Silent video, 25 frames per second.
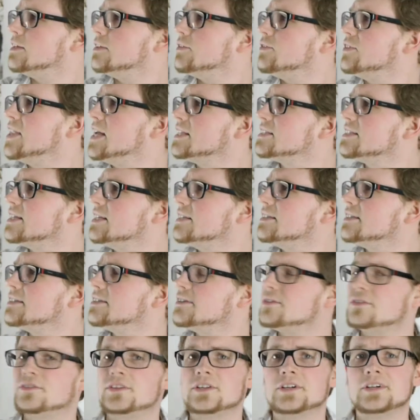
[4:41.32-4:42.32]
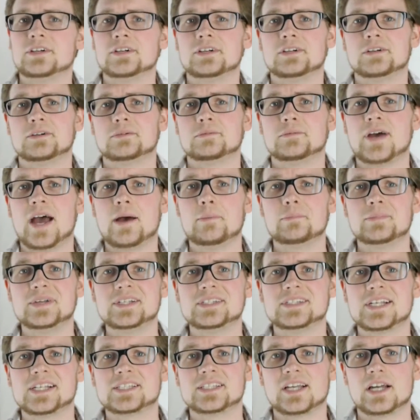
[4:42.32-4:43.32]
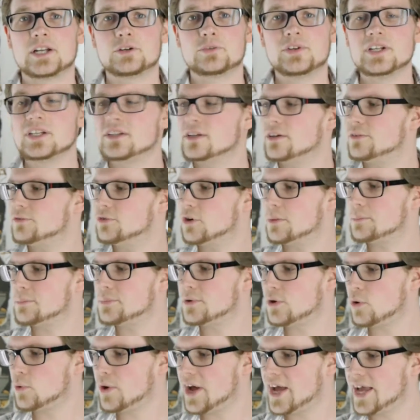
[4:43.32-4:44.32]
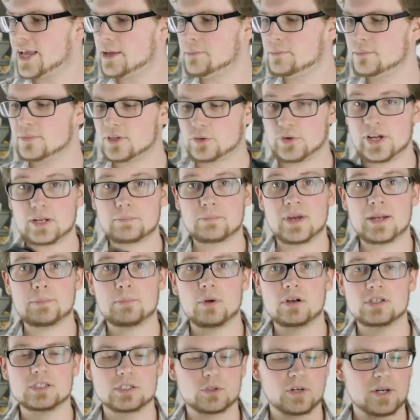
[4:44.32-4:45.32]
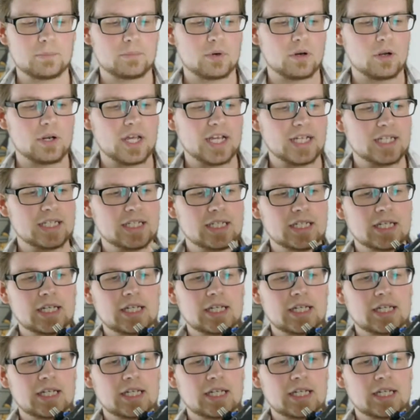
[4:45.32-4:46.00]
That's it, the MB-600 from Proaim, great Mattebox, great product.